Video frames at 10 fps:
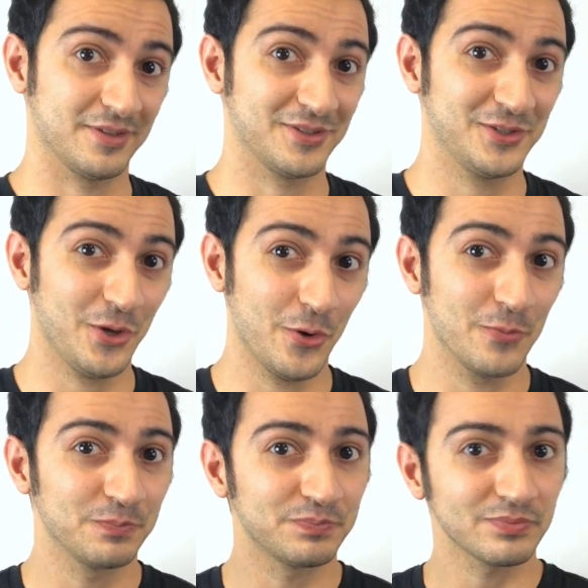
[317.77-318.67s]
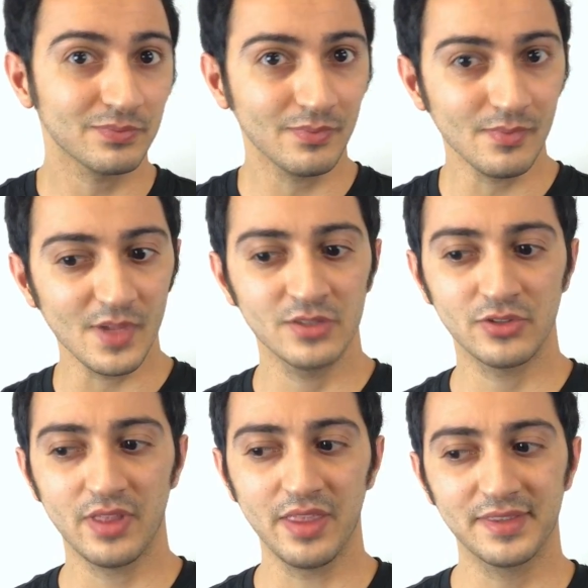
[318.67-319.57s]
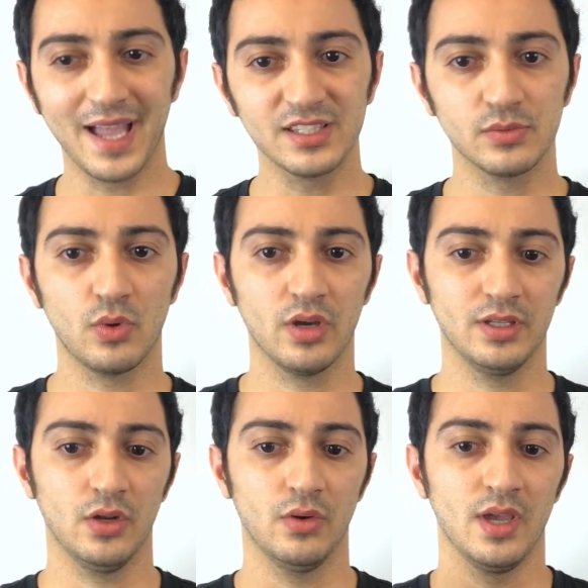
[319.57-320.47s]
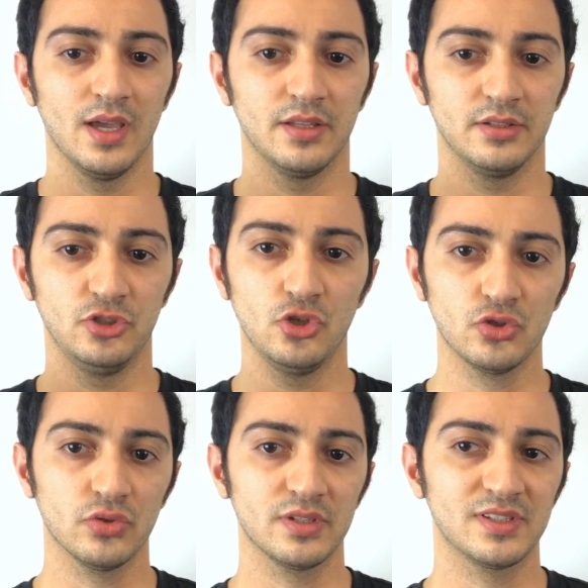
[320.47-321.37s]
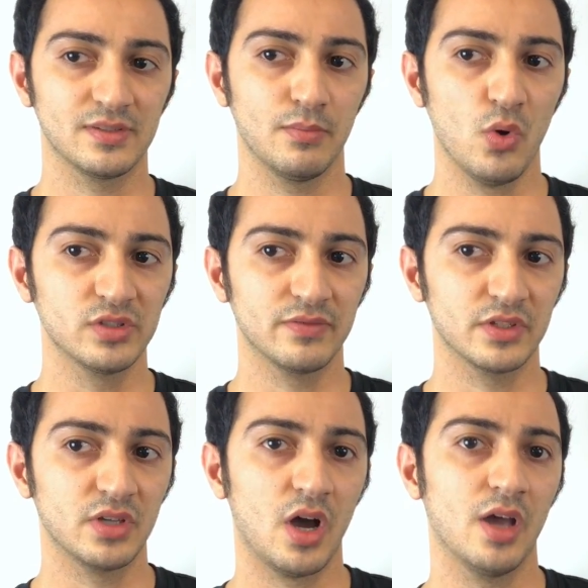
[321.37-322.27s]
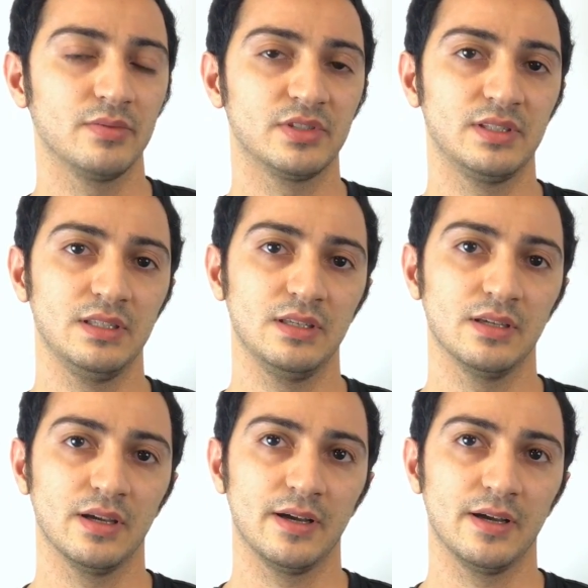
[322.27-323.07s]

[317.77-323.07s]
So that's why, you know, usually most of the times the